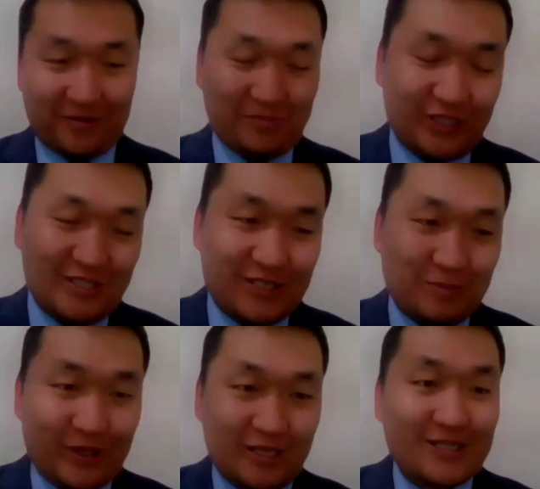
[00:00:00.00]

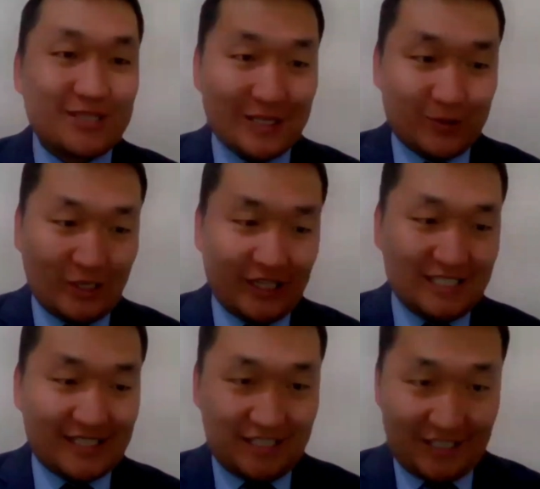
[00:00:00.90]
participants as well
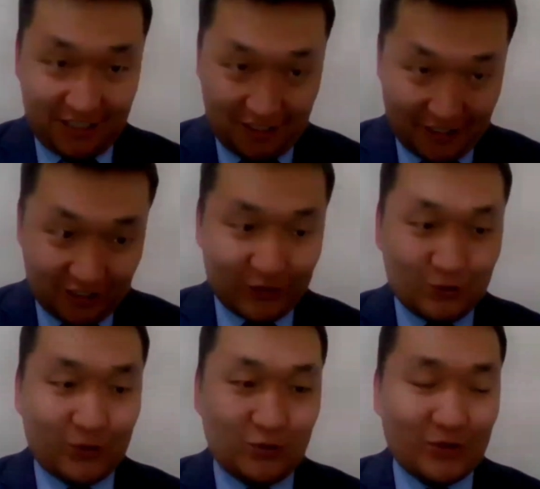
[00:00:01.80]
as
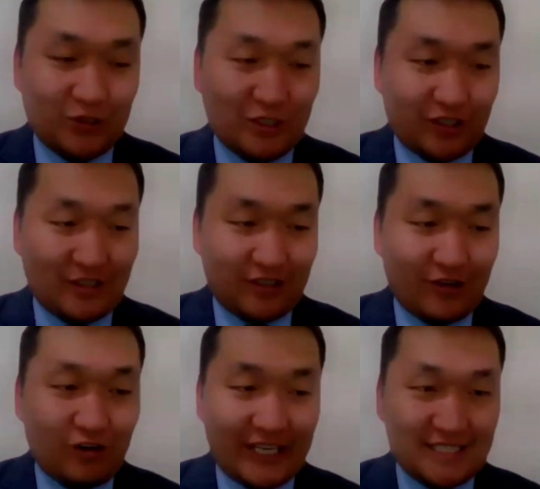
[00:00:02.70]
to
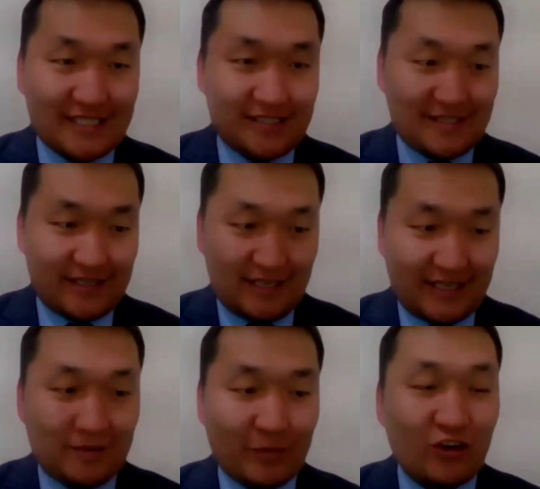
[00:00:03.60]
colleagues
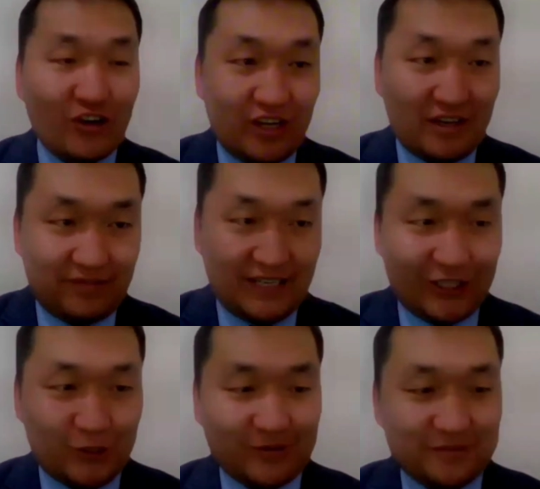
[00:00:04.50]
in Mongolia. Thank you.